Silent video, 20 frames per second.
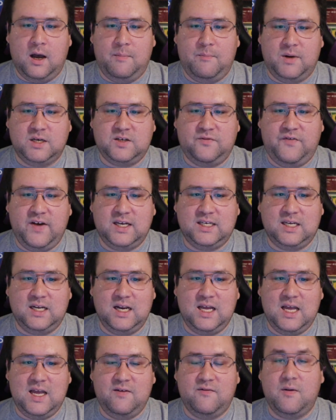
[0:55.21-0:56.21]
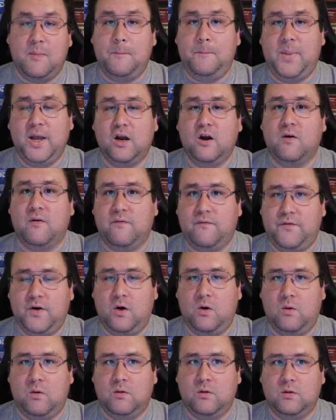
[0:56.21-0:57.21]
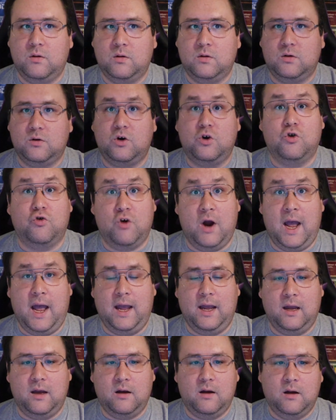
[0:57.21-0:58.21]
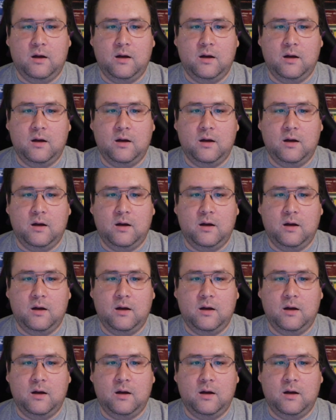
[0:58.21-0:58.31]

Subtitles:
must face an even bigger foe, Krang.